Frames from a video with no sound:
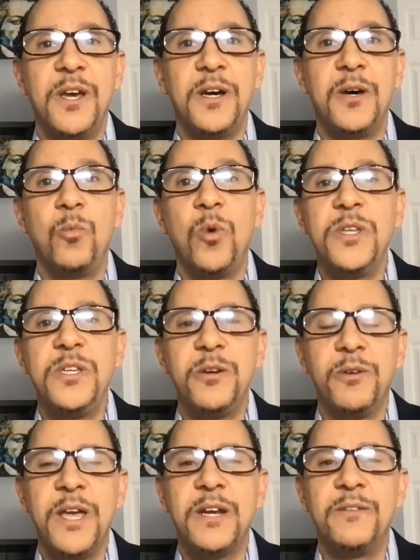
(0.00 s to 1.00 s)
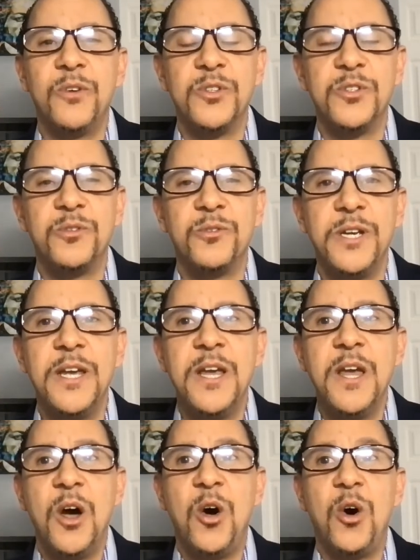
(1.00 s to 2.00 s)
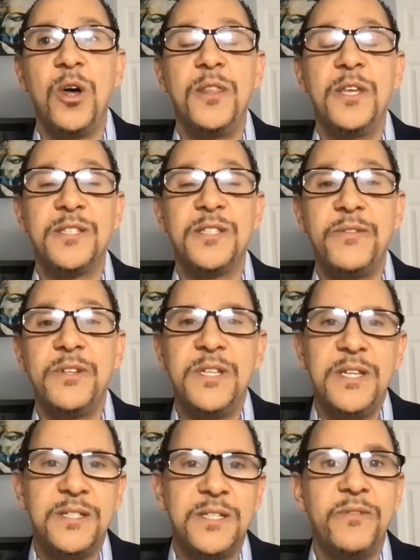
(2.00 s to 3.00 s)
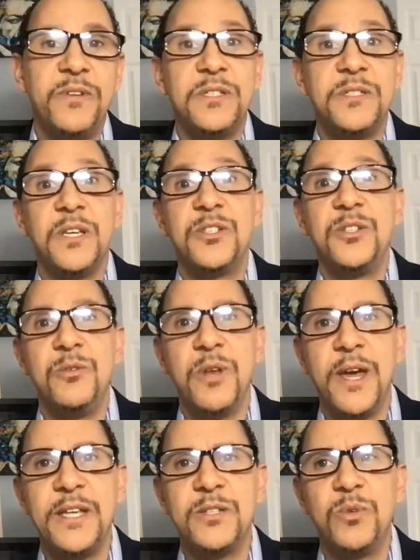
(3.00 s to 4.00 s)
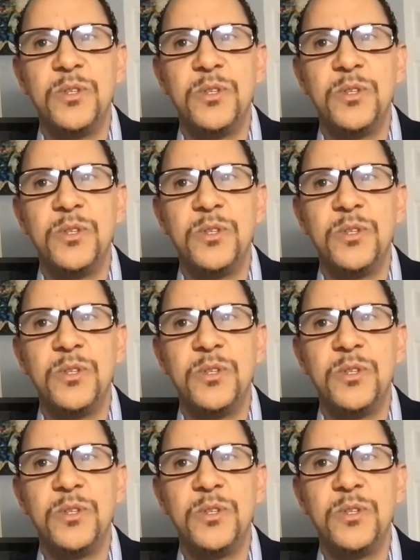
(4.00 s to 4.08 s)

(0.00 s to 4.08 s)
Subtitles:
one-year anniversary on 1776 Unites,